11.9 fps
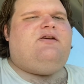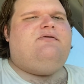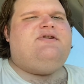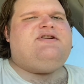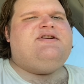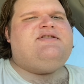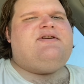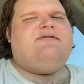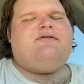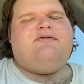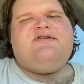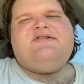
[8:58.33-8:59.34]
which is,
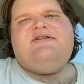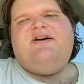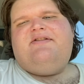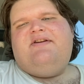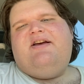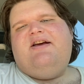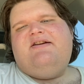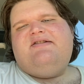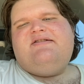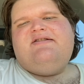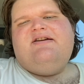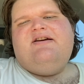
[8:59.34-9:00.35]
of course, not the
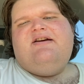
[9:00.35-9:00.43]
case.